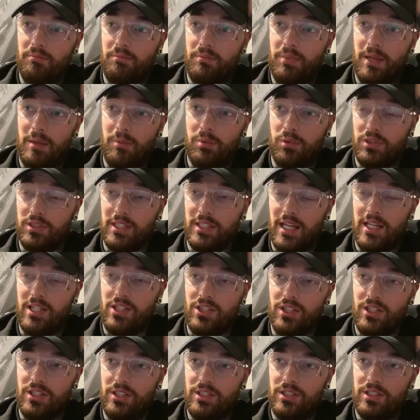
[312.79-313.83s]
people's
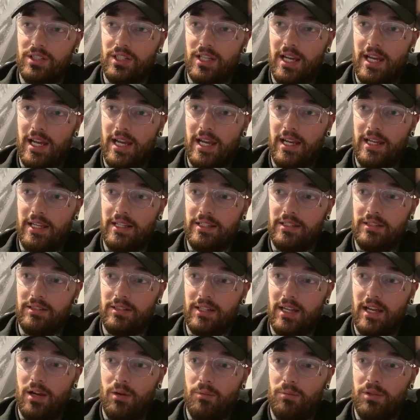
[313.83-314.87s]
stations and
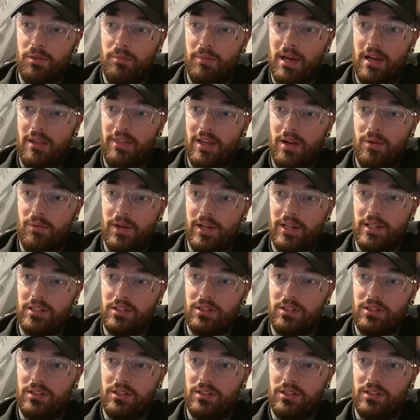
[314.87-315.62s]
help them out that way,